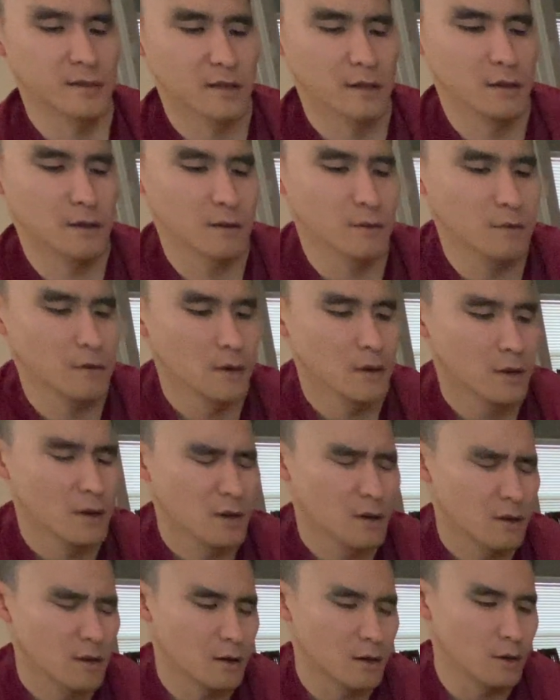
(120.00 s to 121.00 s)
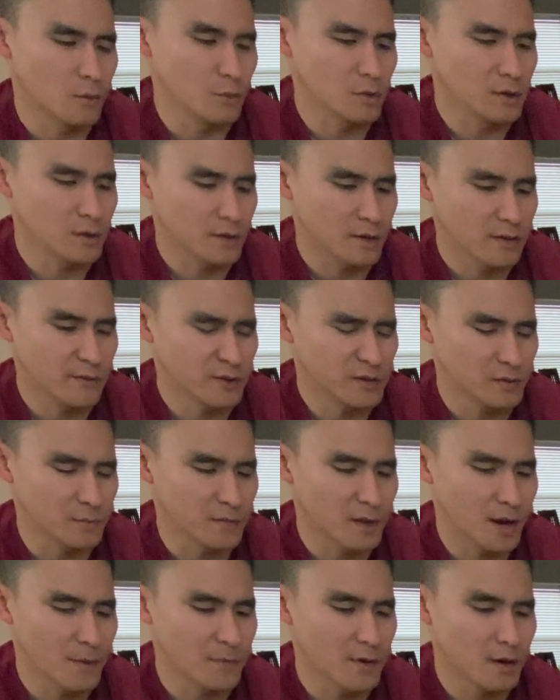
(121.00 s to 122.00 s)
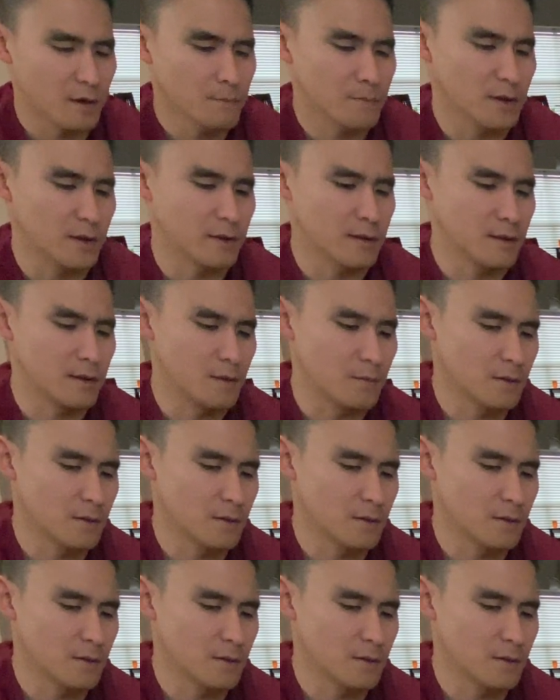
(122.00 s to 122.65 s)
so we'll give you some time there, but in the